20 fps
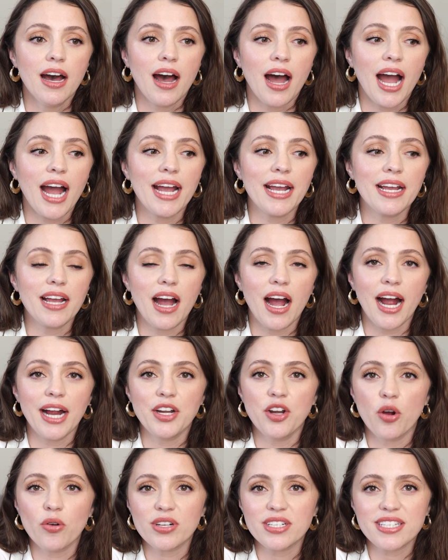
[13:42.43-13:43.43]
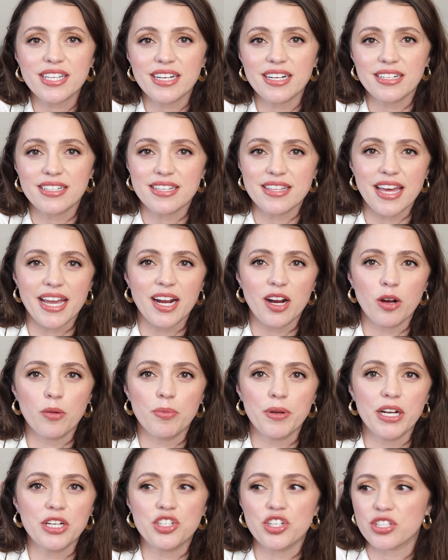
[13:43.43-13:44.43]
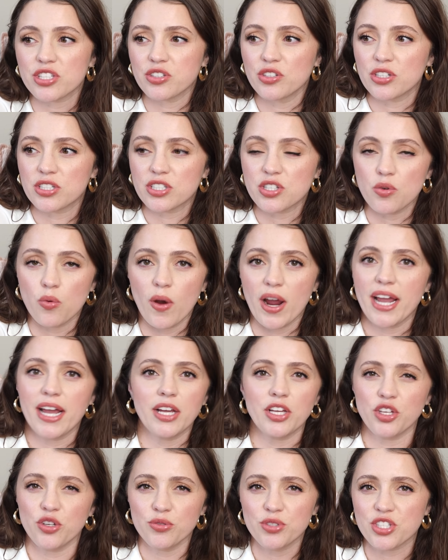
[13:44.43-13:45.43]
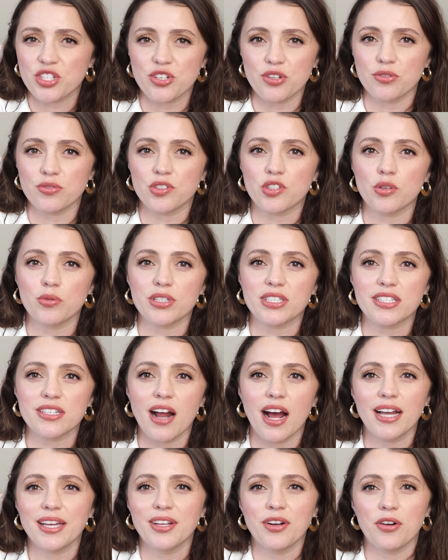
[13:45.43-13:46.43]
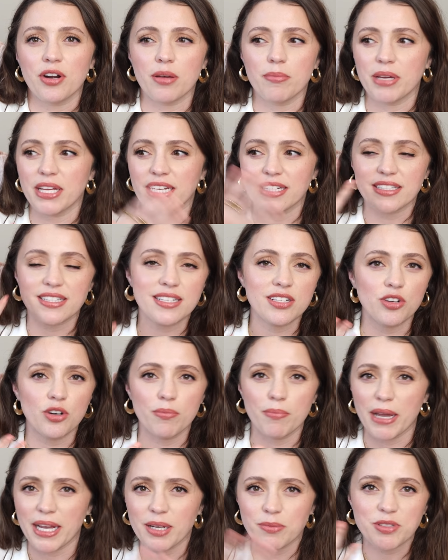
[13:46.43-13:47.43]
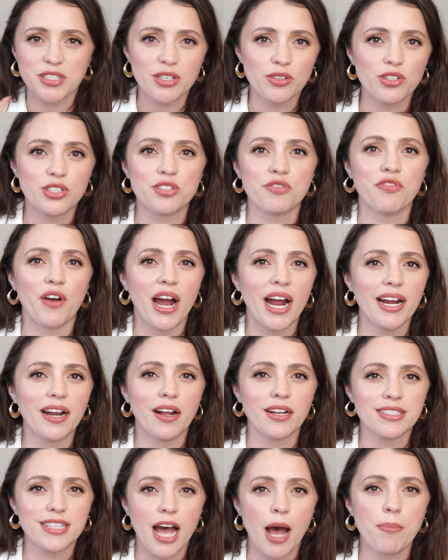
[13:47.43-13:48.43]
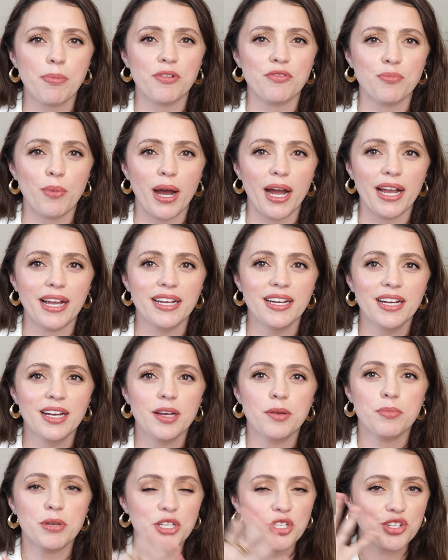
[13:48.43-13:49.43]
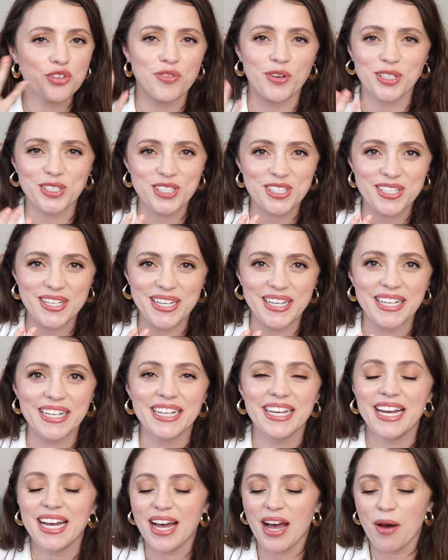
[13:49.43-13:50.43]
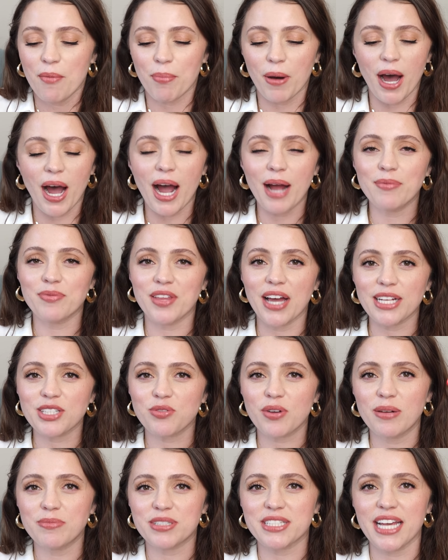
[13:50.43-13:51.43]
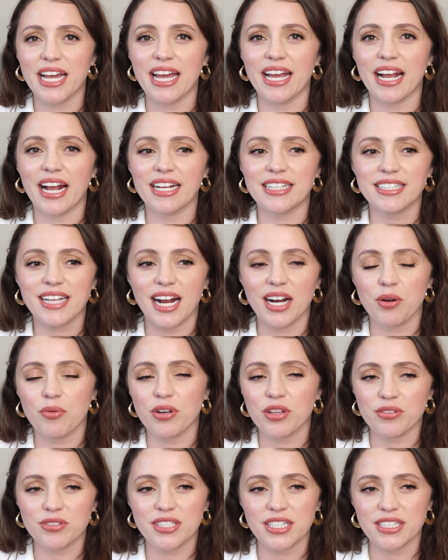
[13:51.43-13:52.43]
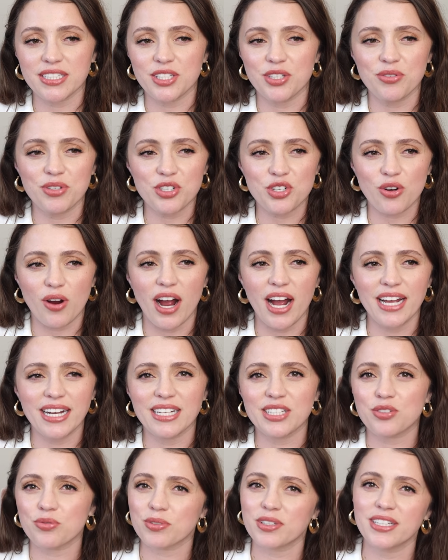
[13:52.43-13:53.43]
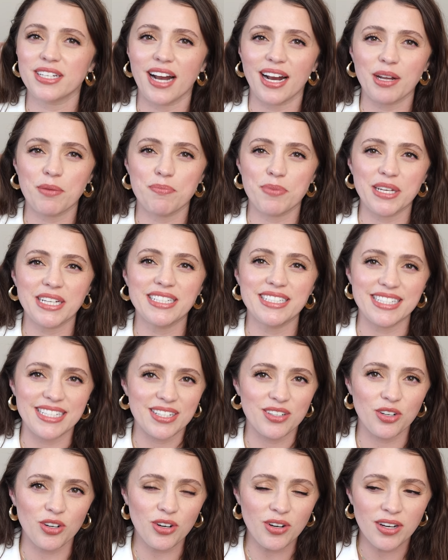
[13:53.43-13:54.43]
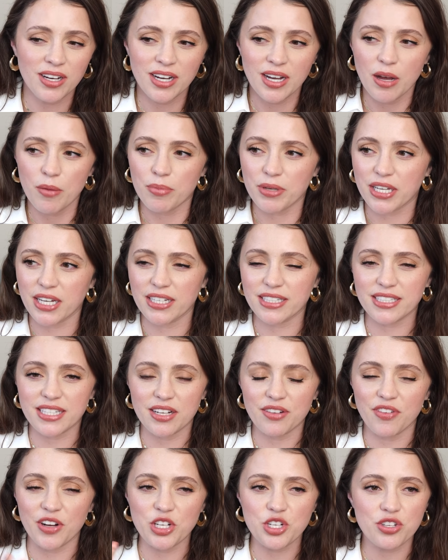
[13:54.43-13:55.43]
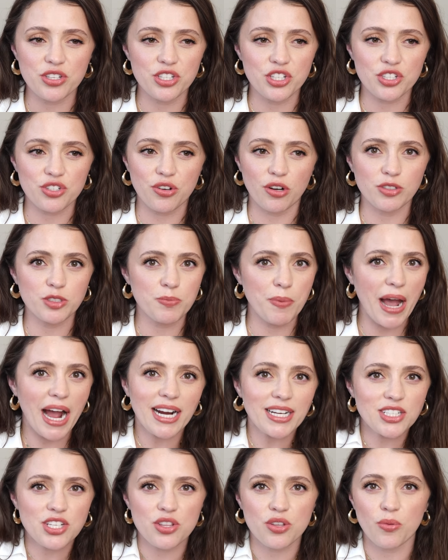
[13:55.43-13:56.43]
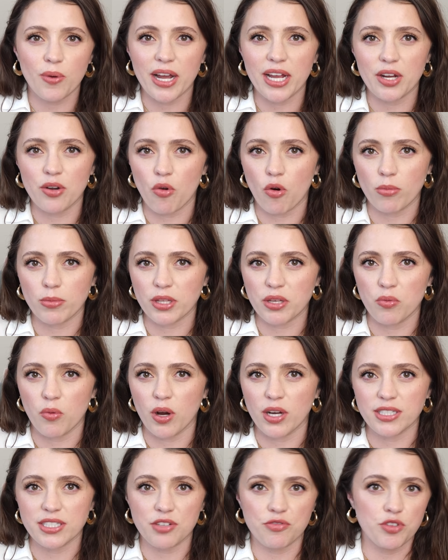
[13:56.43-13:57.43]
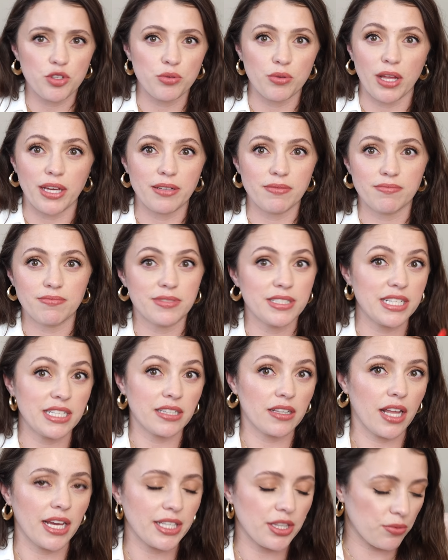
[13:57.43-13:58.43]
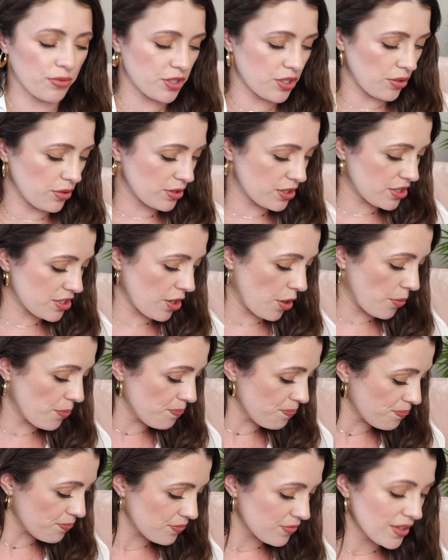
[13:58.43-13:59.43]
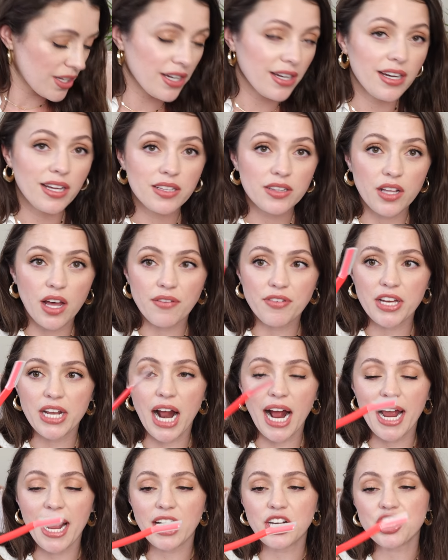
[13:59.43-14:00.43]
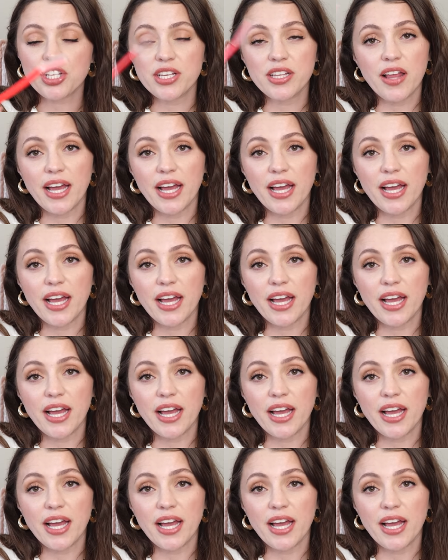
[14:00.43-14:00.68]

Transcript: I, I notice that it's there, but it just looks the way it used to. So it's not, you know what I mean? It's still, makeup still looks fine on top of my peach fuzz skin. But I've, that's what I'm saying. It's kind of one of those things that you can try, and it's really not a big deal because it eventually just grows back to the way it normally was if you like didn't like the results. So love it. I actually